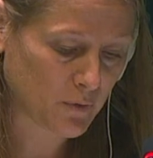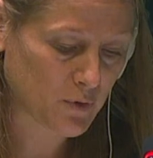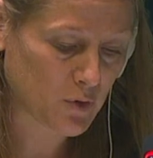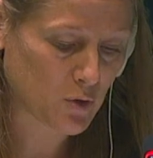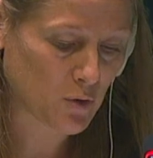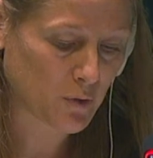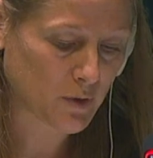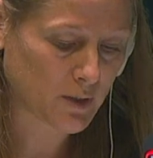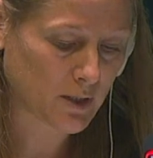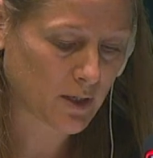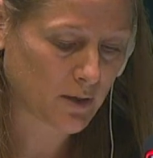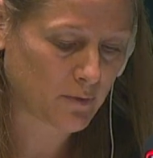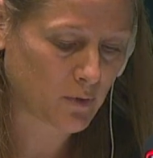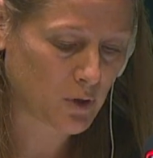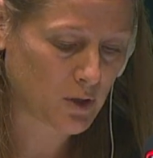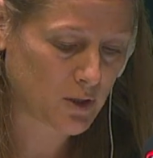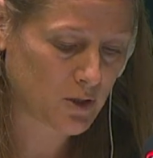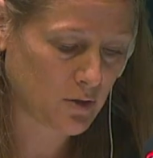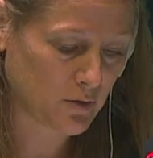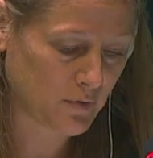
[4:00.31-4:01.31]
of sovereign
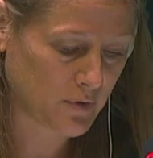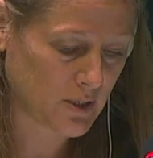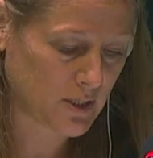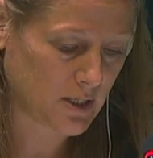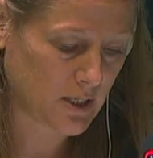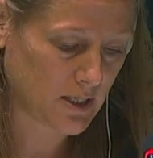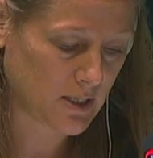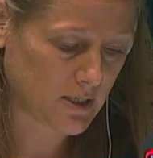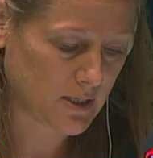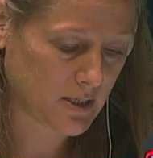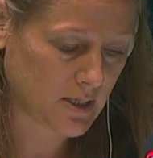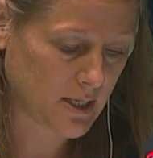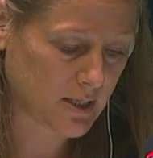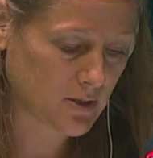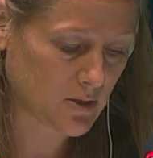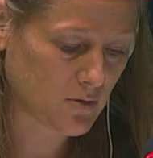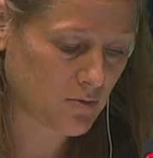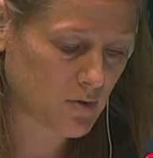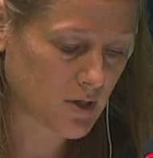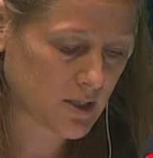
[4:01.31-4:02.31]
equality of states and
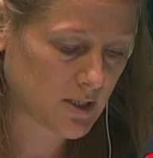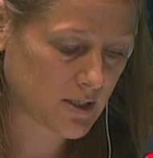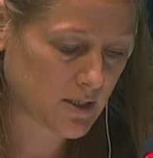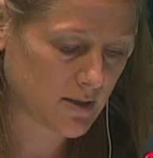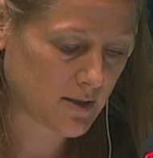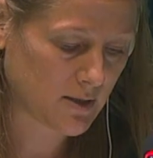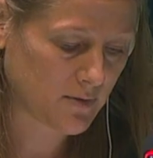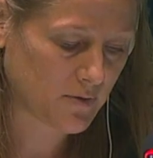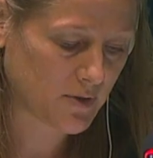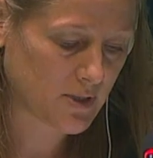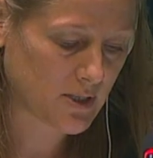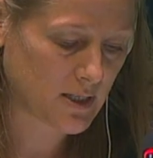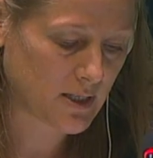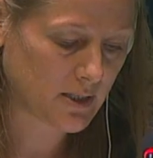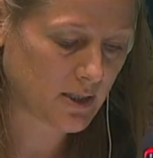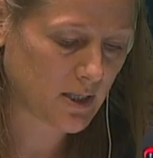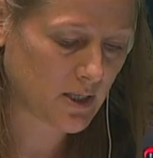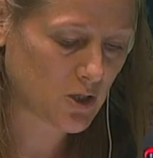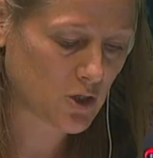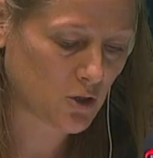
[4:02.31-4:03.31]
stress that
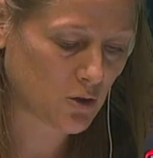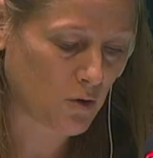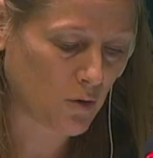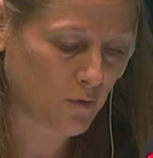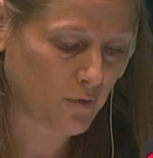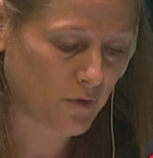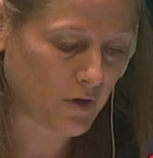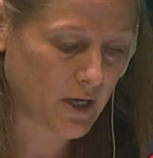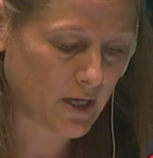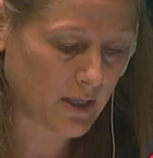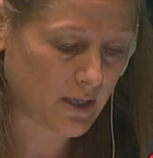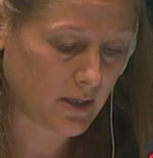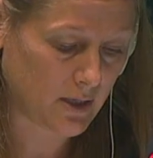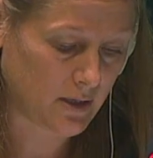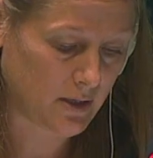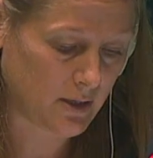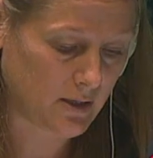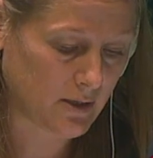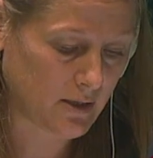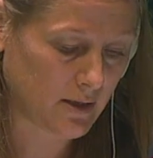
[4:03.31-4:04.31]
facilitation of
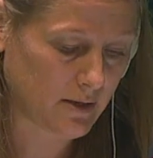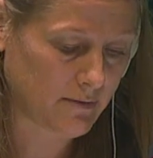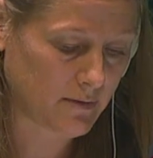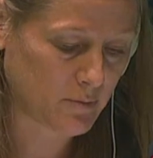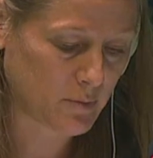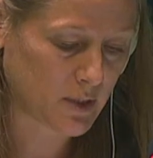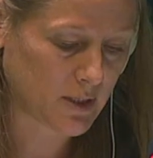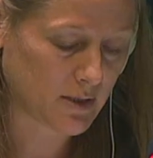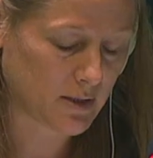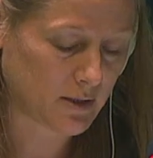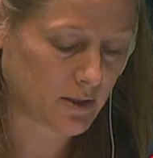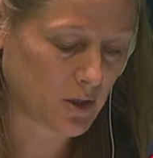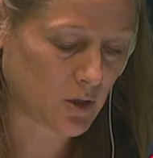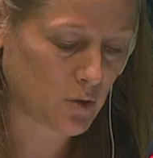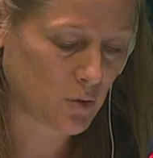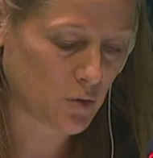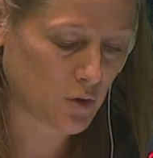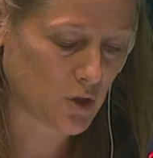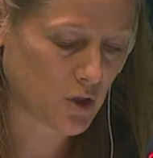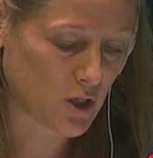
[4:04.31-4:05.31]
any intergovernmental
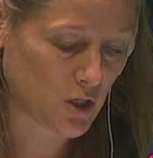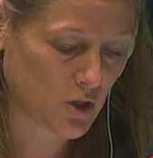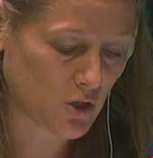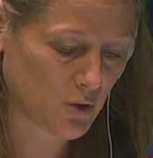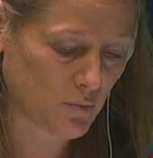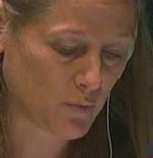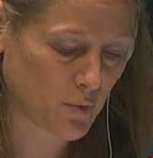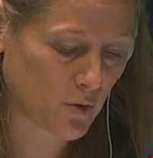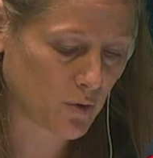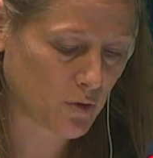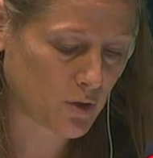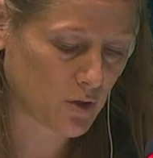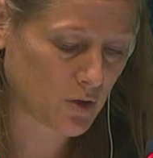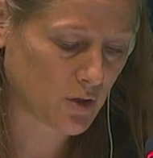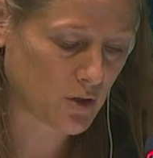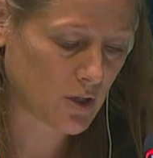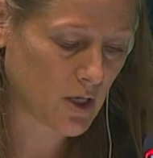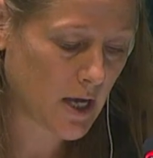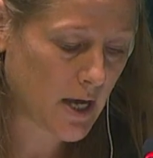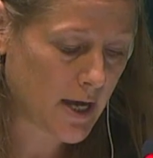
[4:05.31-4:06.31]
negotiation
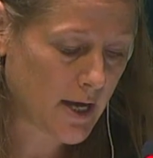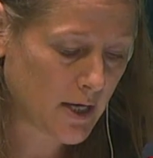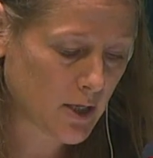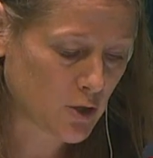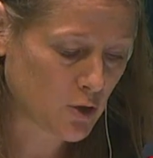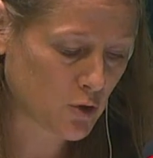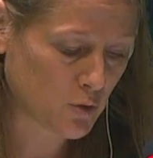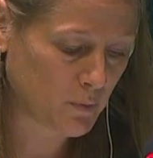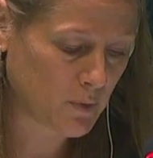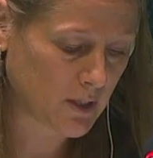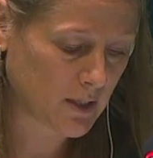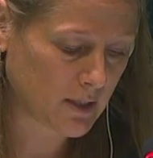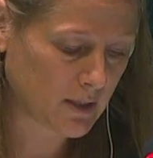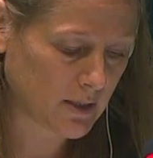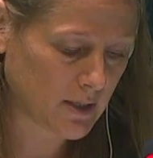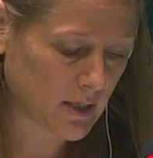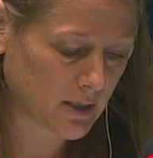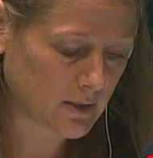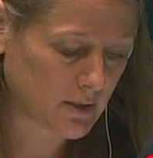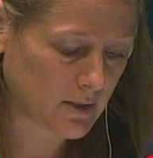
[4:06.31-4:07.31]
process should be
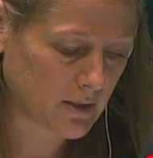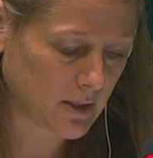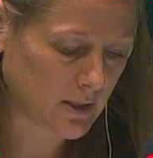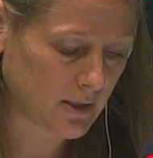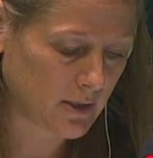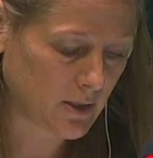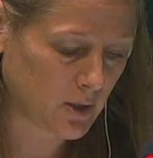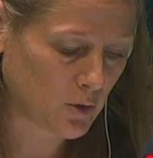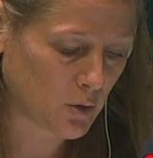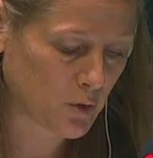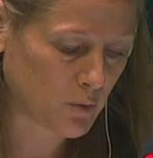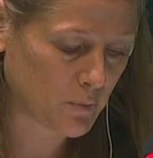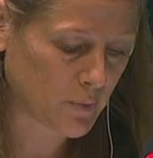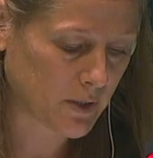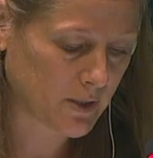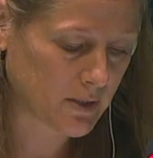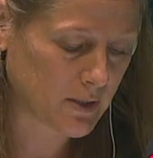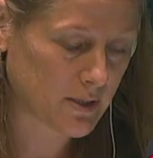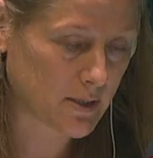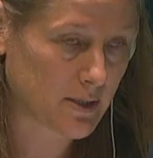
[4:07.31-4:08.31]
conducted in a
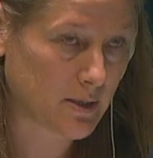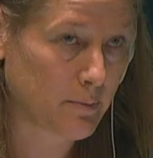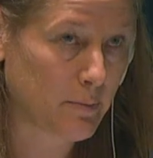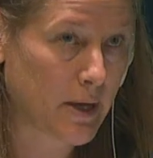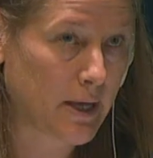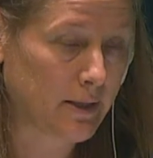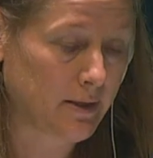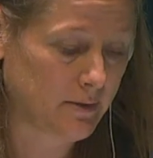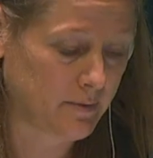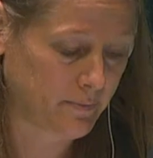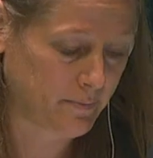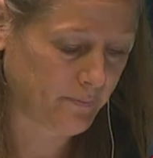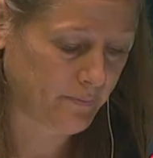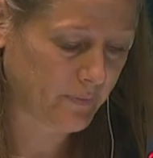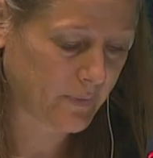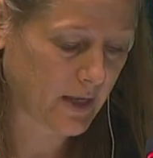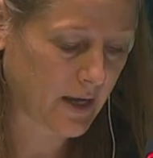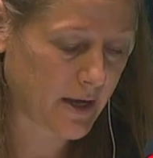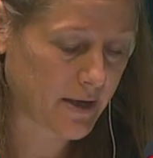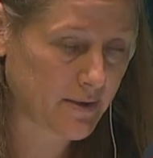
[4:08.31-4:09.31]
non-partisan manner.
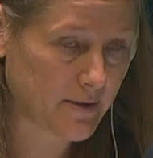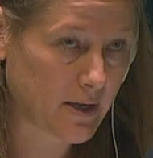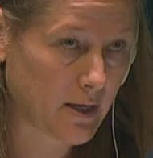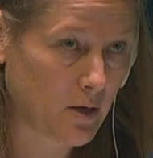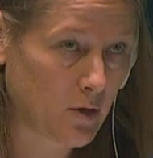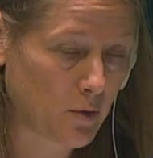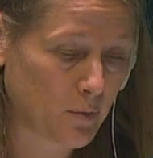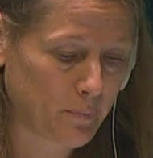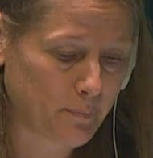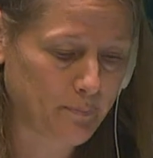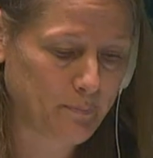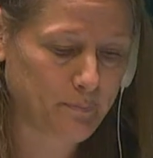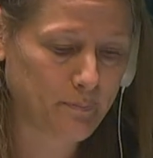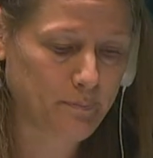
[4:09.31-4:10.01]
I thank you.